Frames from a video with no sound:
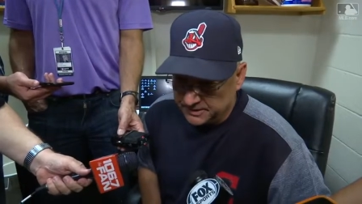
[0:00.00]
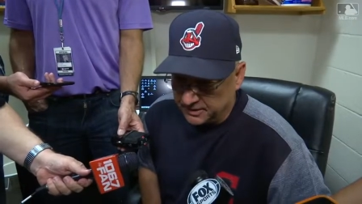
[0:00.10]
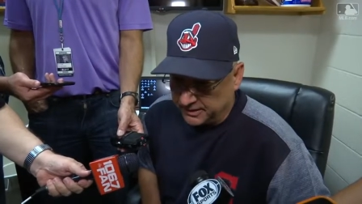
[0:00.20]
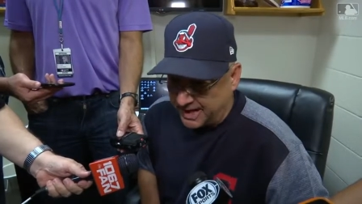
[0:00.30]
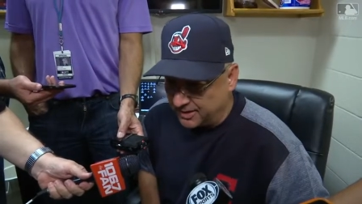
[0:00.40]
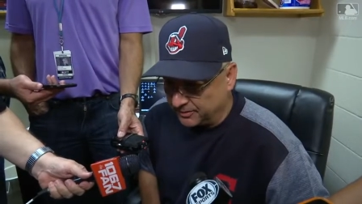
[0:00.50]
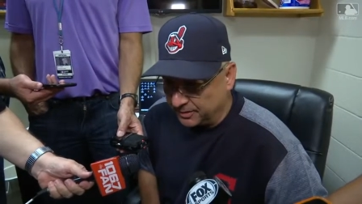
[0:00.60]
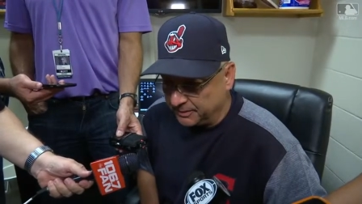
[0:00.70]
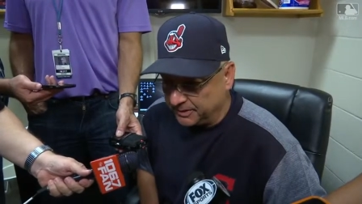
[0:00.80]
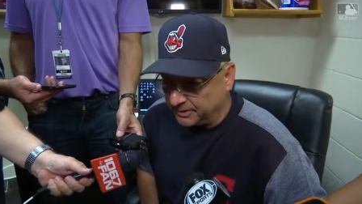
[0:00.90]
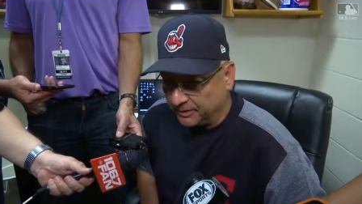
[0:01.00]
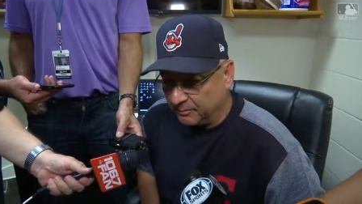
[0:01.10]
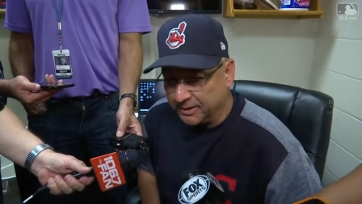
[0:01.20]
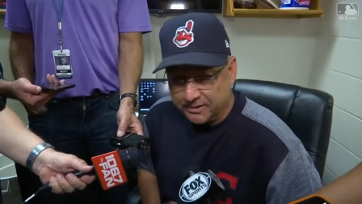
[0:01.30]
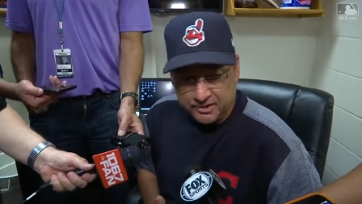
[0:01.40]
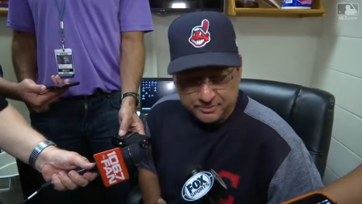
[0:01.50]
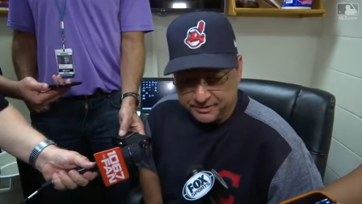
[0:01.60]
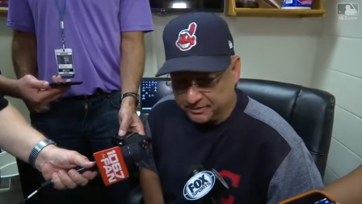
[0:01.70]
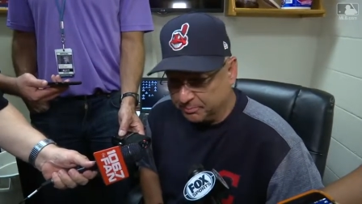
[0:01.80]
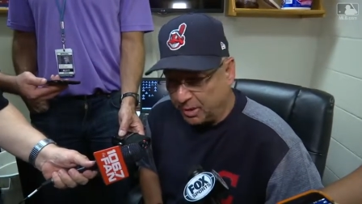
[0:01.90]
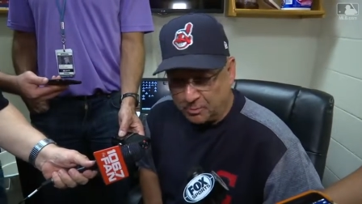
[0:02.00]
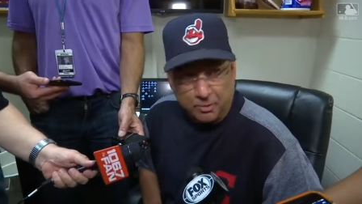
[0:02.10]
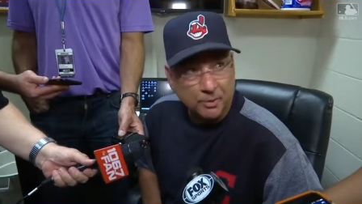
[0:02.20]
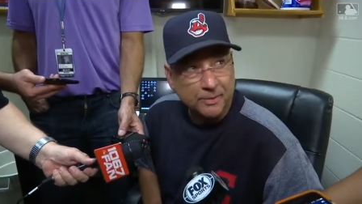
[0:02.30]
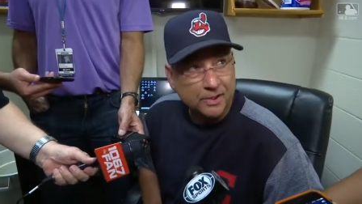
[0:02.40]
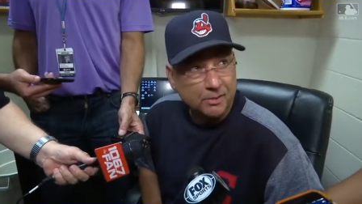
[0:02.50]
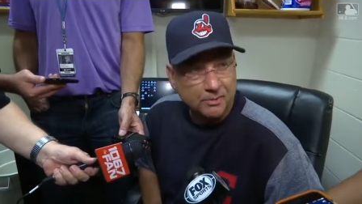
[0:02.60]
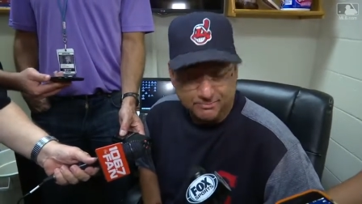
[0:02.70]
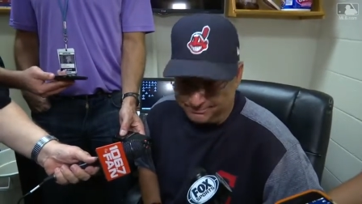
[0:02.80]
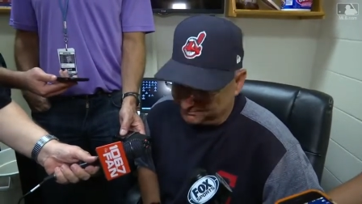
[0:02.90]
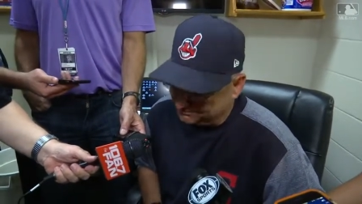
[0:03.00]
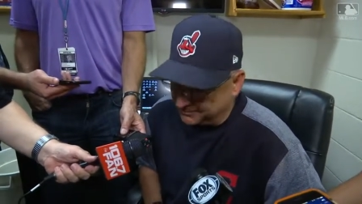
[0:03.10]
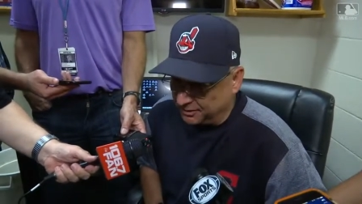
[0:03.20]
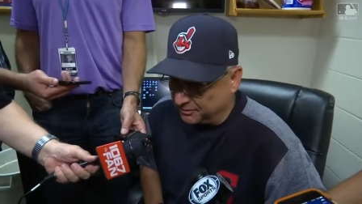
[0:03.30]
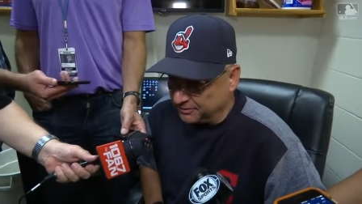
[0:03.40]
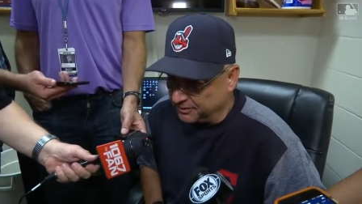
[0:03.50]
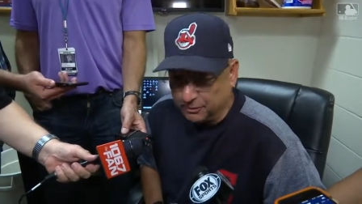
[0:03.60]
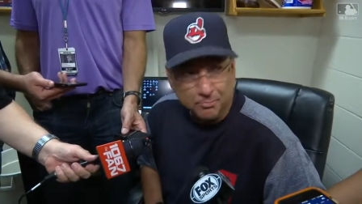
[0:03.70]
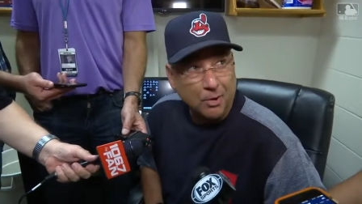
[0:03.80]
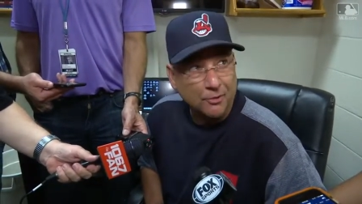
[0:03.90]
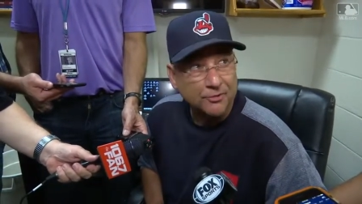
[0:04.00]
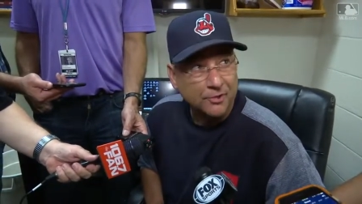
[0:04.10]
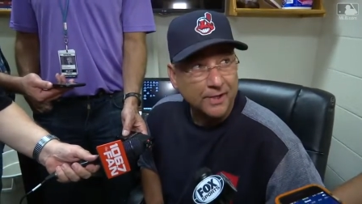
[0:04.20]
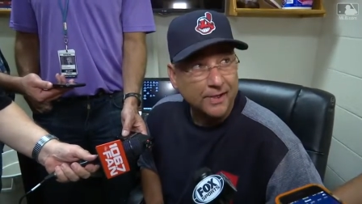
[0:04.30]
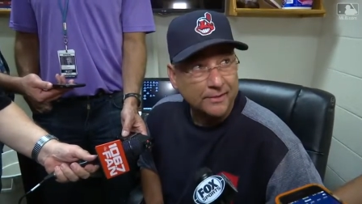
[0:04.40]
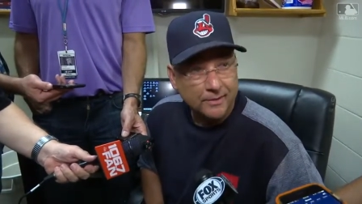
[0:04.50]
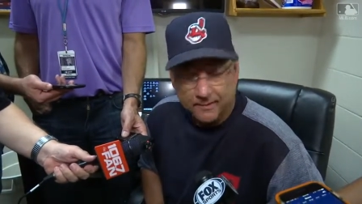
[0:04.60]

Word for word: you know, and I don't. I mean, you know, everybody talks about this ballpark being a, those balls are hit.